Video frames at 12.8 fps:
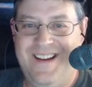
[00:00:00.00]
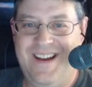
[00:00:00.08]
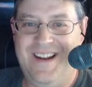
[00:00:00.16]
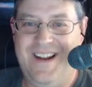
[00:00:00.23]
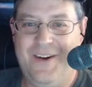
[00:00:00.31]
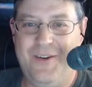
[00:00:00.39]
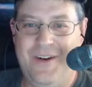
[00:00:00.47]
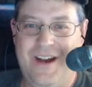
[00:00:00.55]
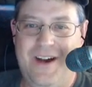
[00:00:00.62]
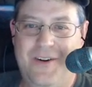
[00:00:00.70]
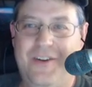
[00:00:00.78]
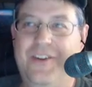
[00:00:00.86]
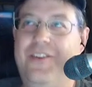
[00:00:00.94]

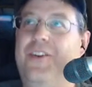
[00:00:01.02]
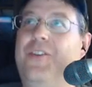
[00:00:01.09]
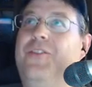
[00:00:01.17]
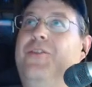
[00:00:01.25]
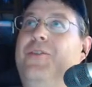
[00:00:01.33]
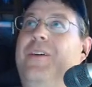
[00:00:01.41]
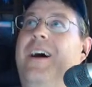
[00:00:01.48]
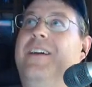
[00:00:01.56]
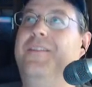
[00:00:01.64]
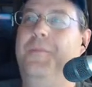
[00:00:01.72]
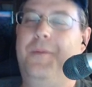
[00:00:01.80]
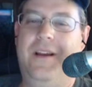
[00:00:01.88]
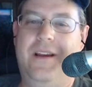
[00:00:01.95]
How good those 2
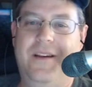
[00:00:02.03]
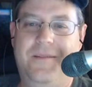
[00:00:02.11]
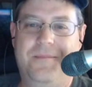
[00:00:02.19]
guys are playing.